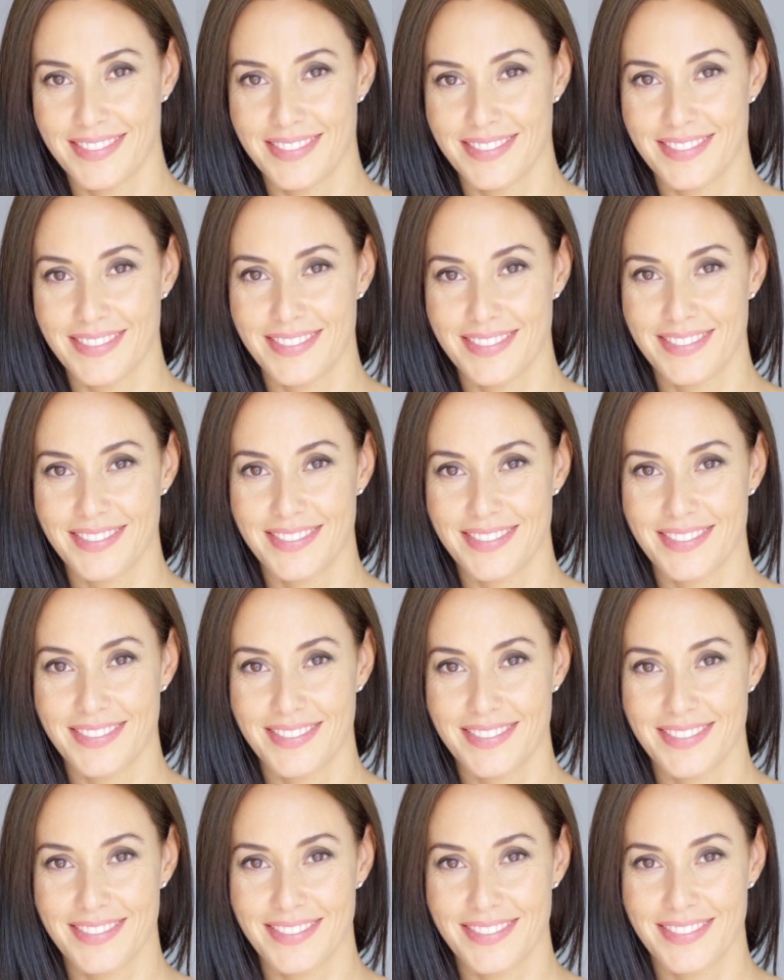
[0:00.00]

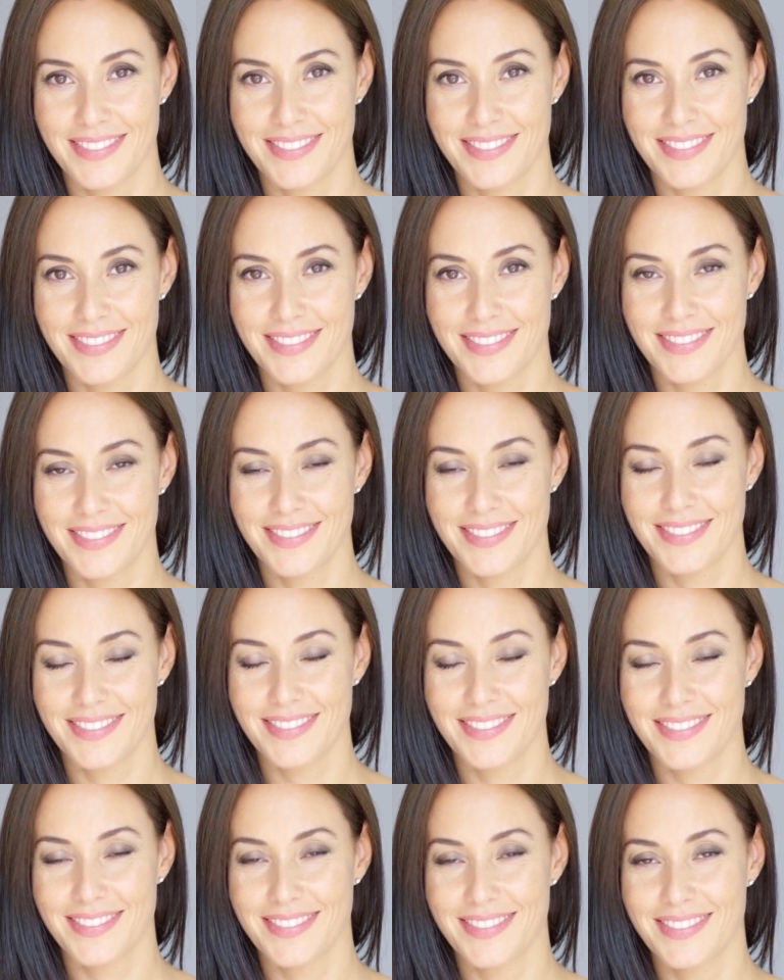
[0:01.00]

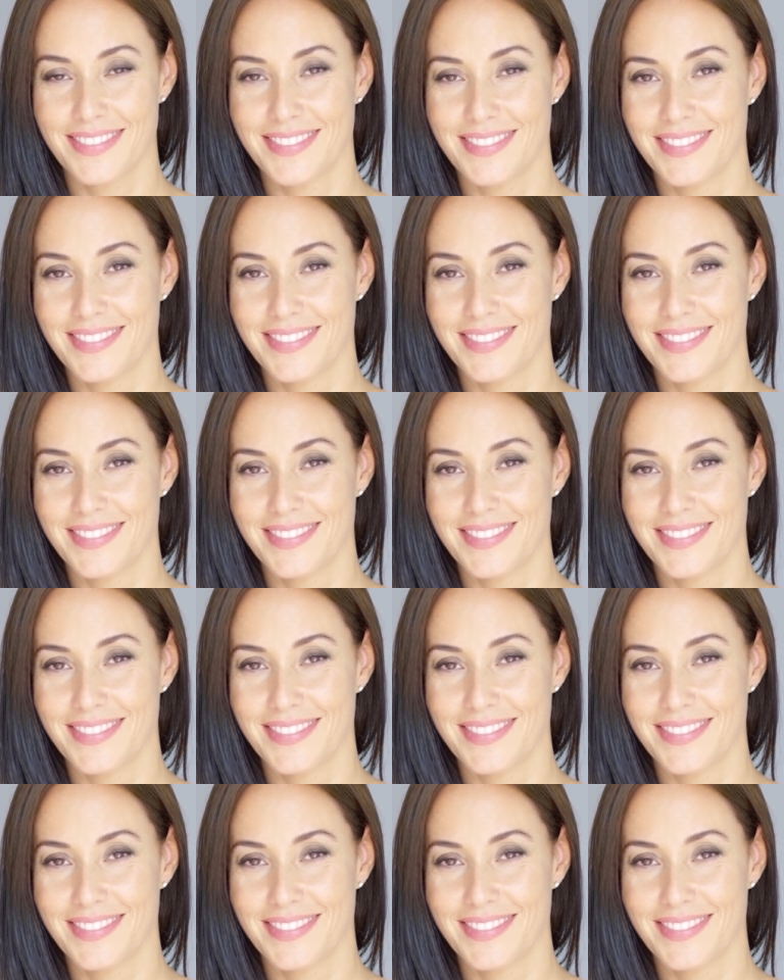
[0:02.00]
[no speech]